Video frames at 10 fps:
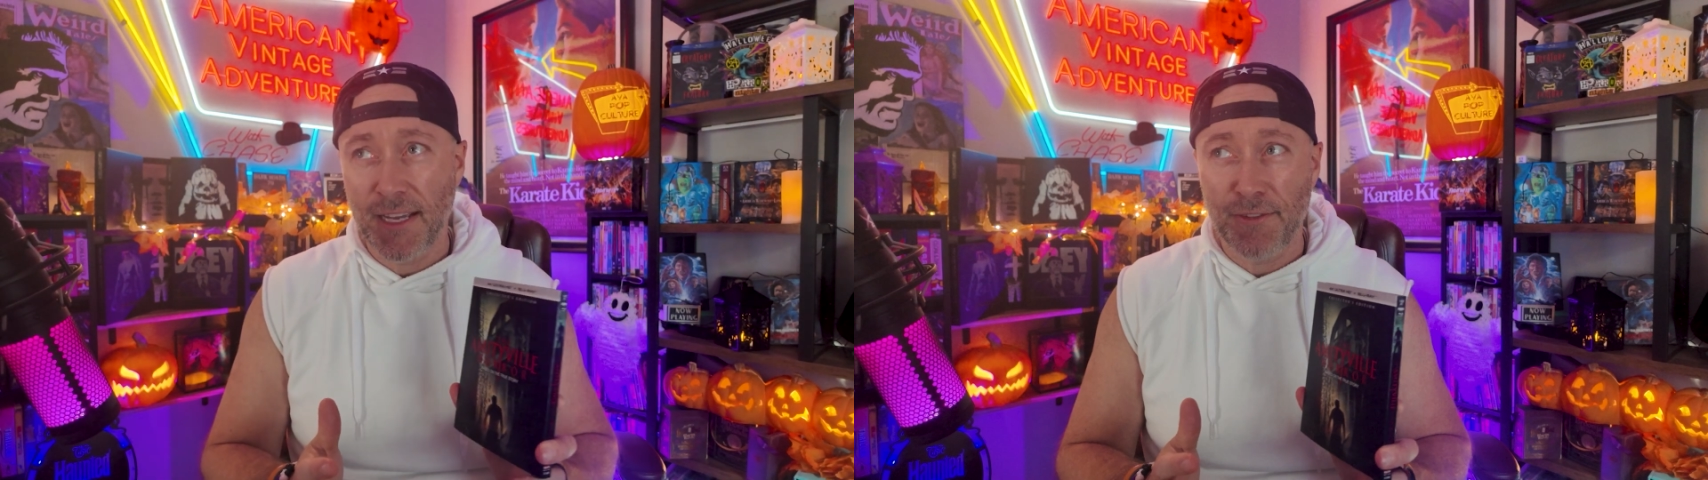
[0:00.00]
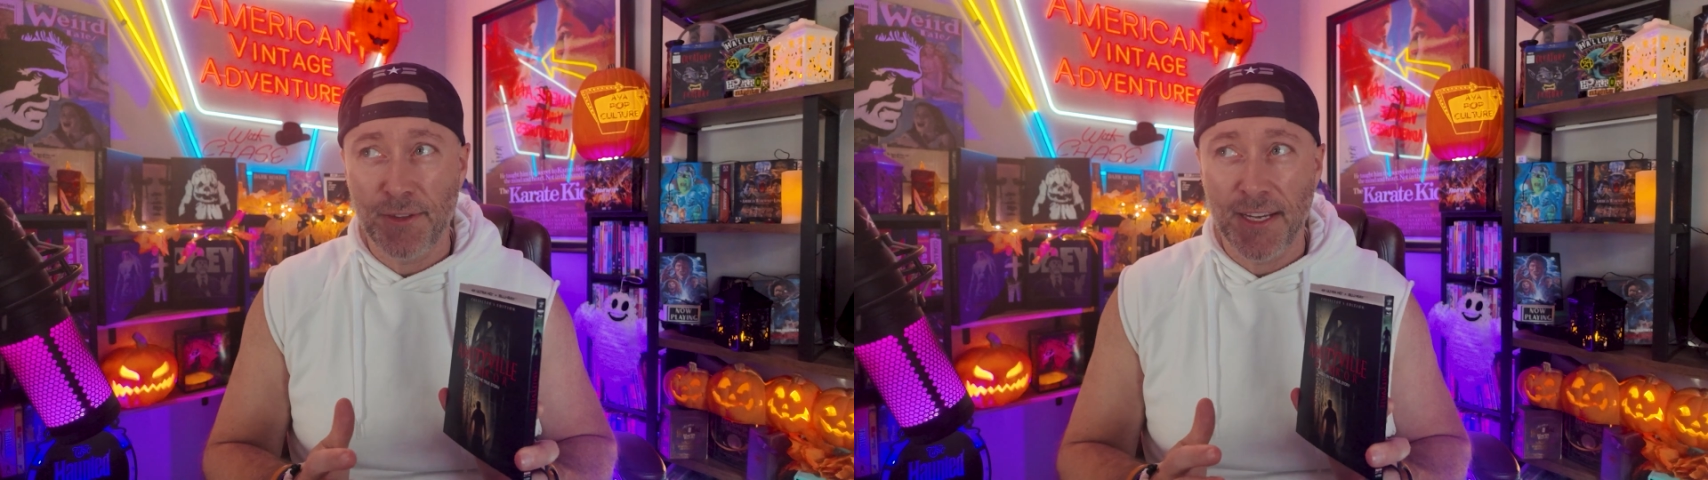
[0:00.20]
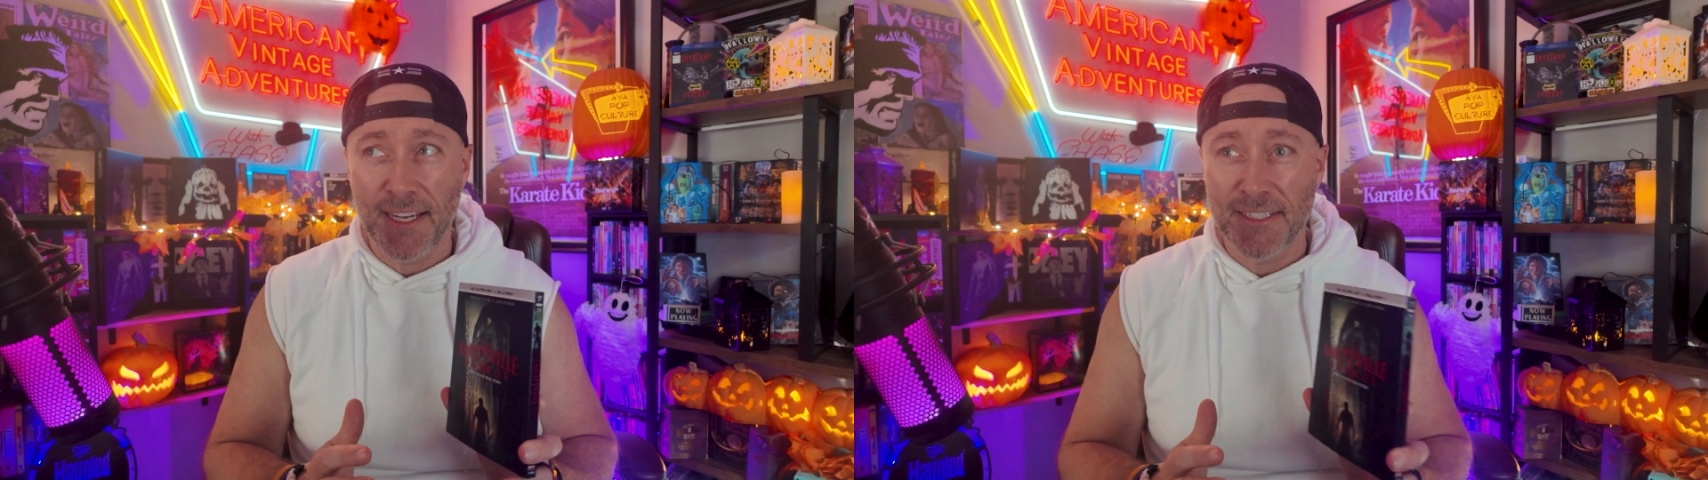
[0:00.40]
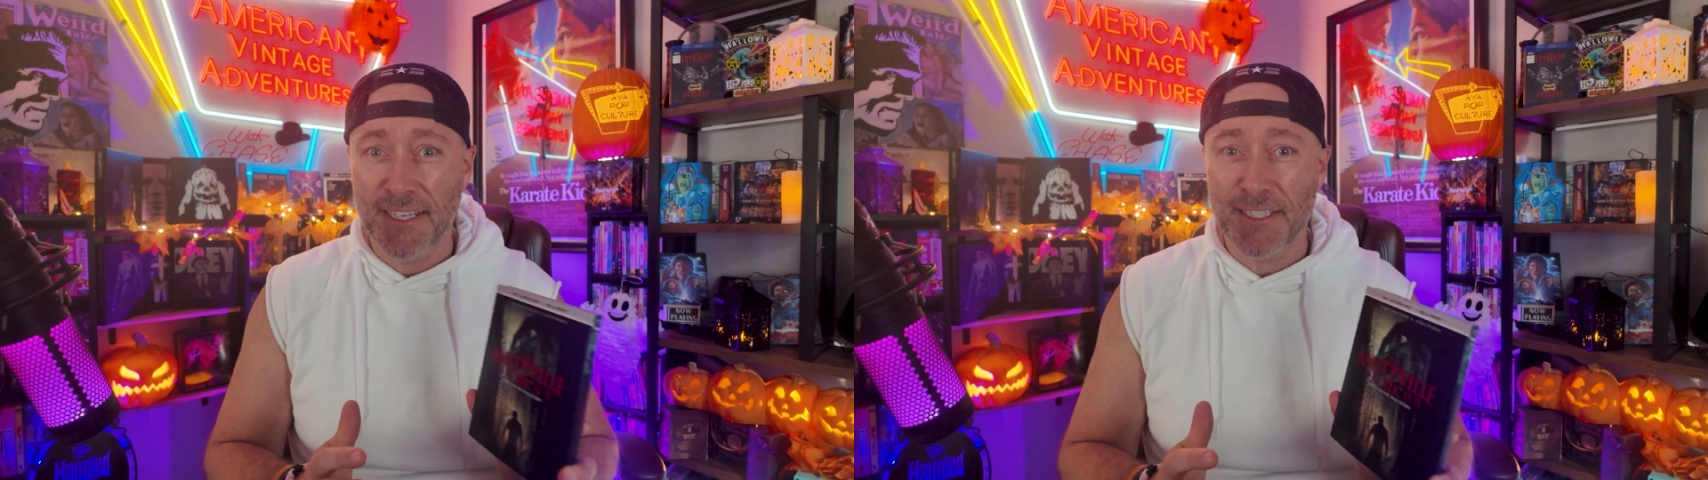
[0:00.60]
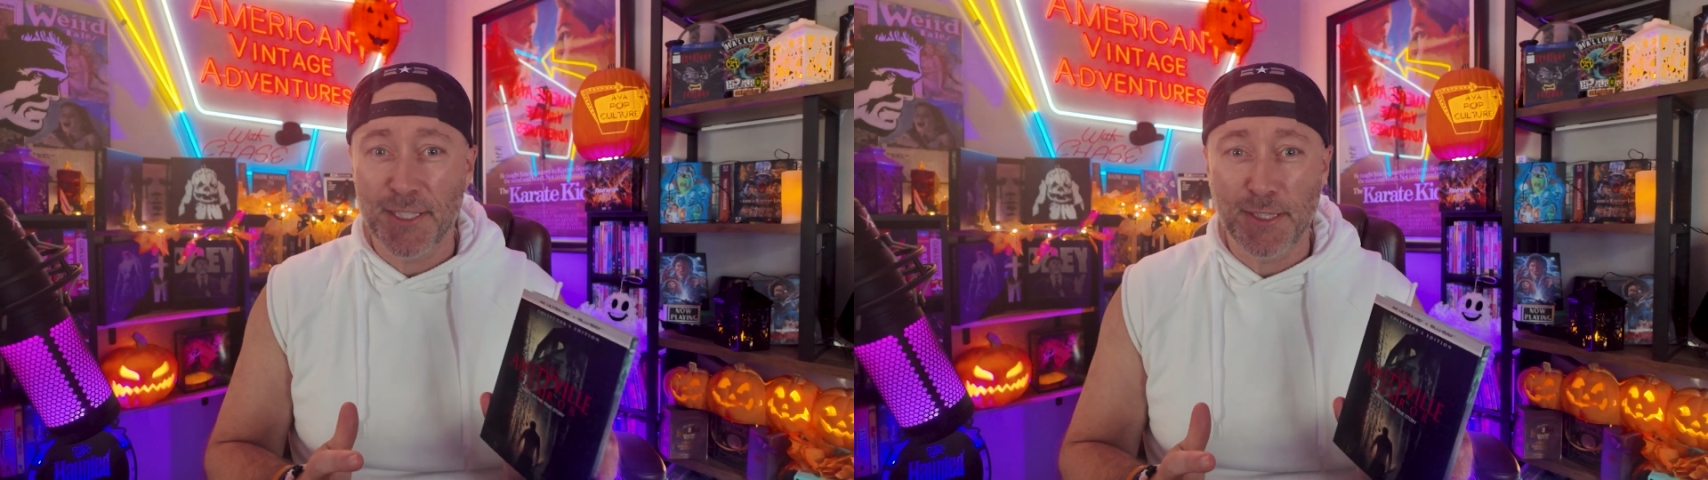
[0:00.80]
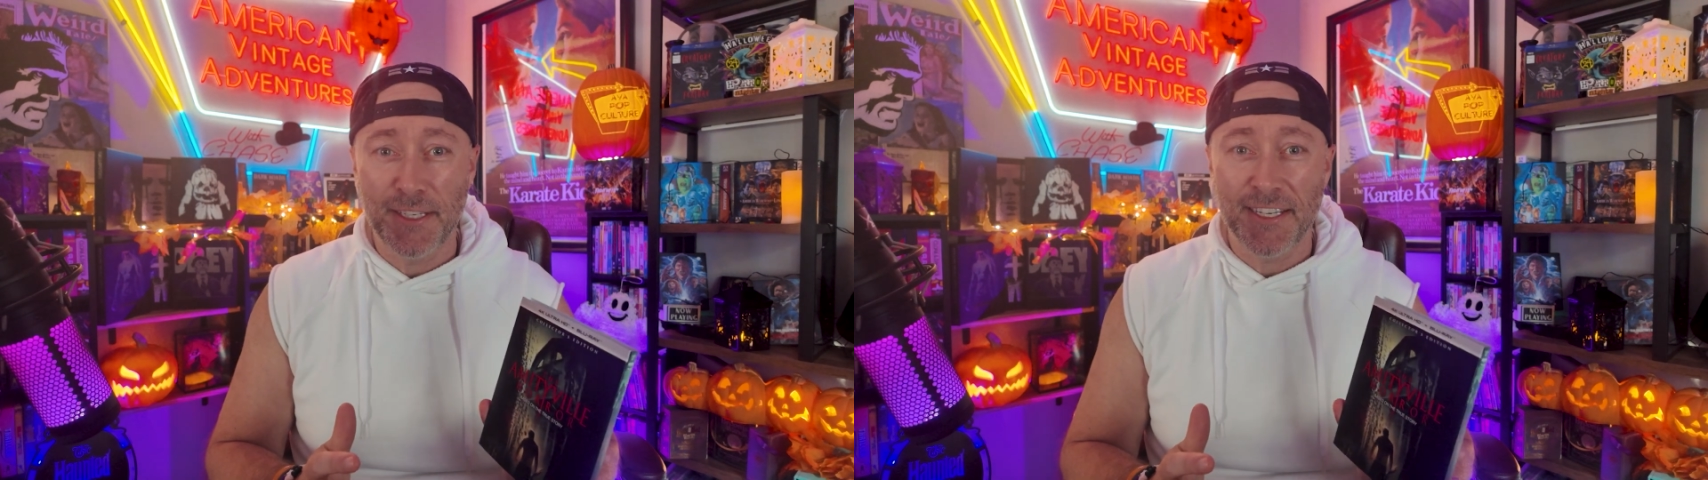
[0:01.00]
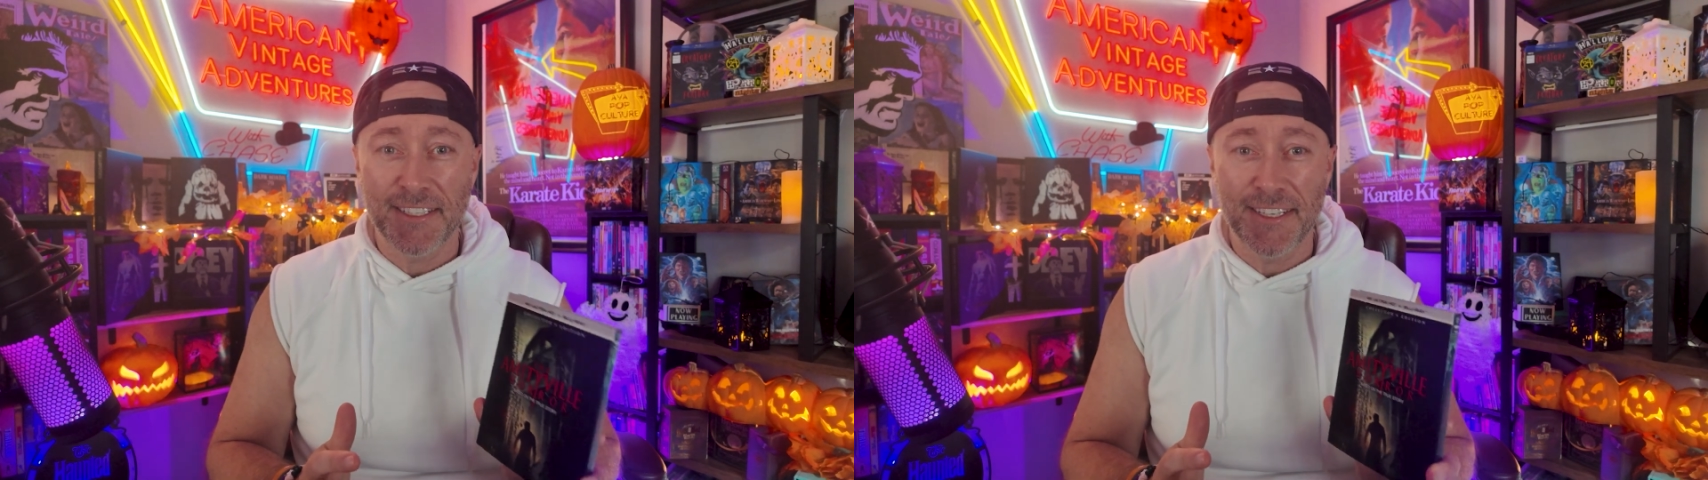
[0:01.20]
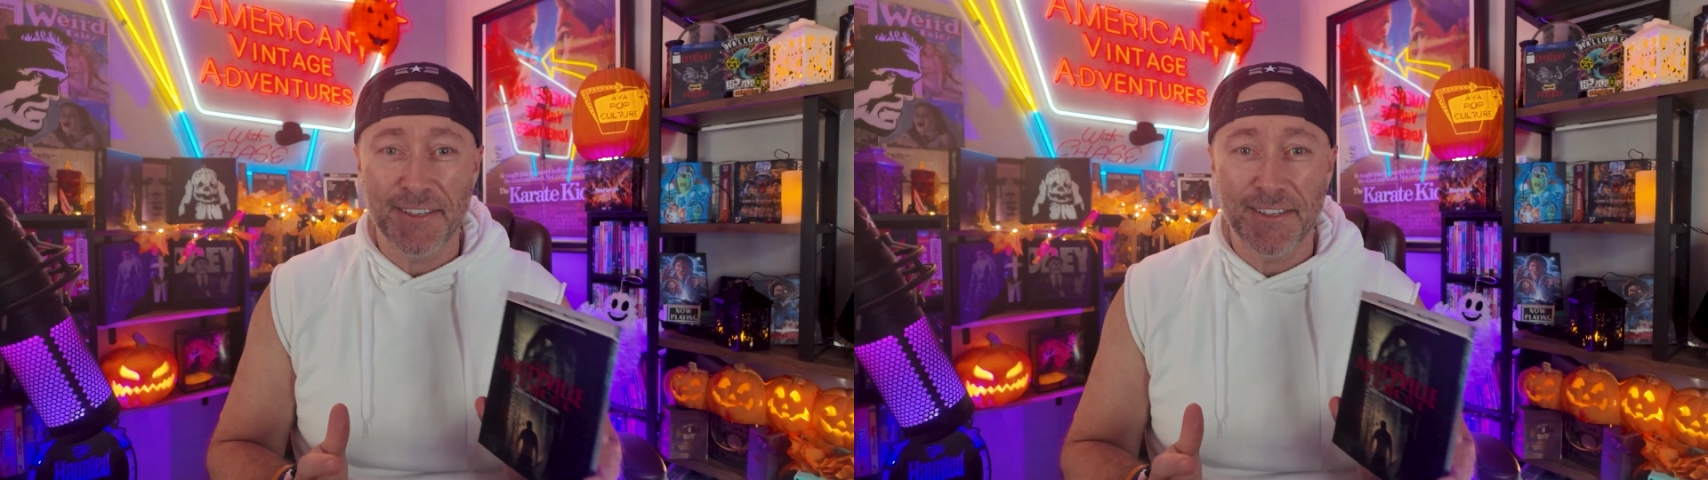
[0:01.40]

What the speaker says: definitely has that slick